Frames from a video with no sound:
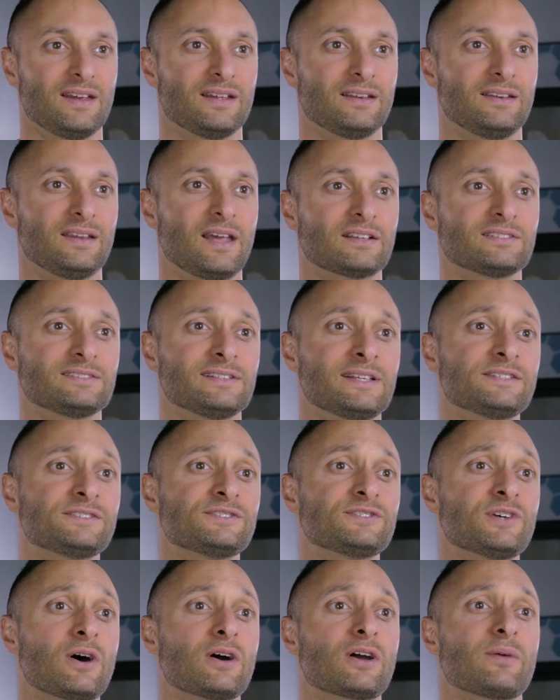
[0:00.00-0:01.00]
Next, let's
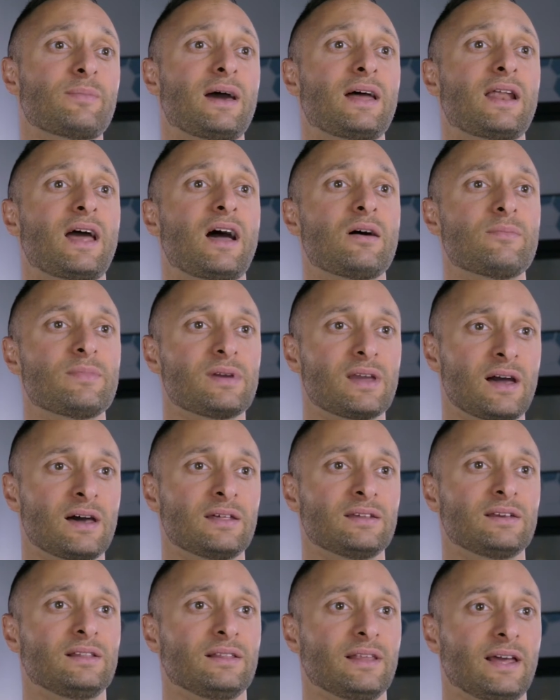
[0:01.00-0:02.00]
talk about how
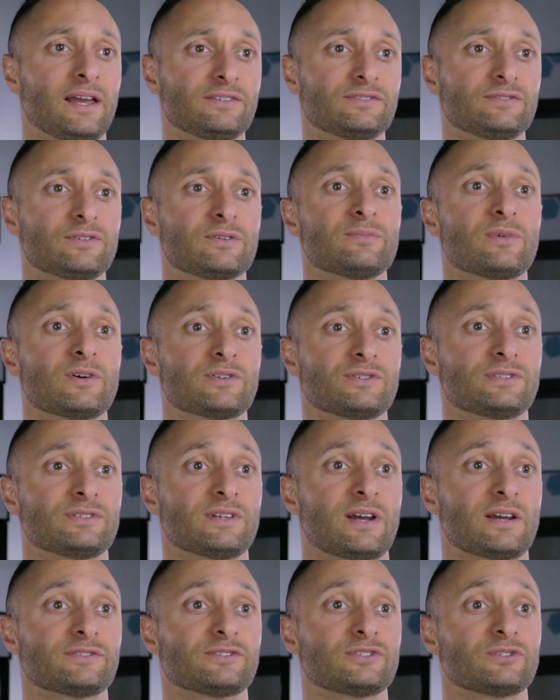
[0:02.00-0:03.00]
Migali glass door
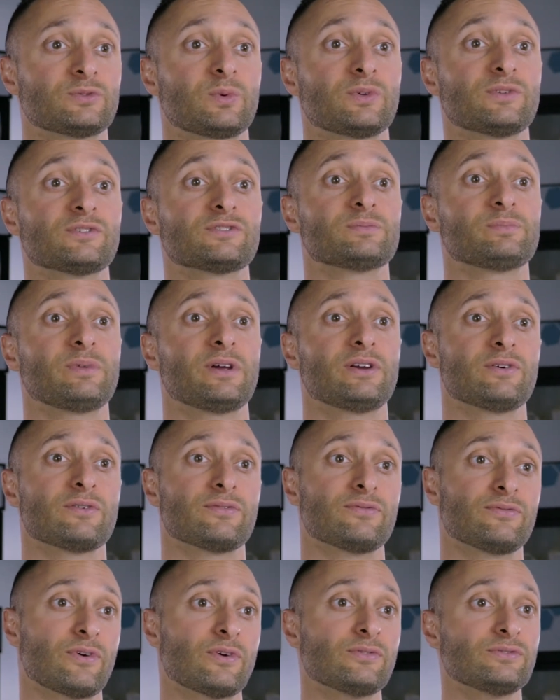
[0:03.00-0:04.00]
merchandisers will display your
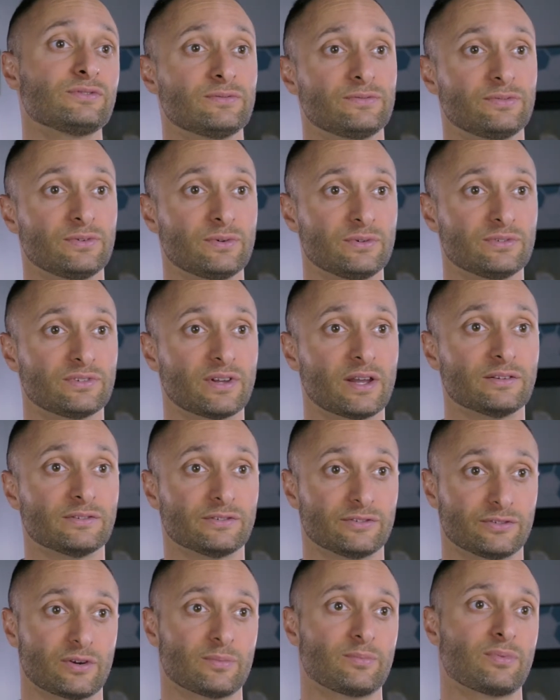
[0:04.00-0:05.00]
frozen foods and
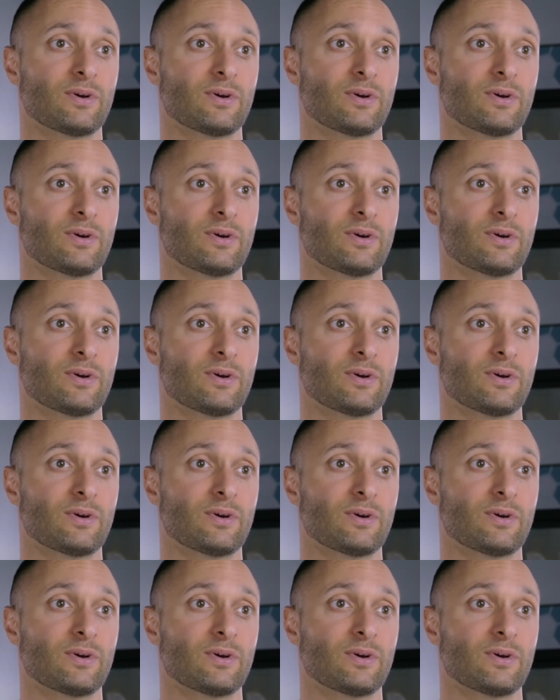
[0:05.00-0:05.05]
dessert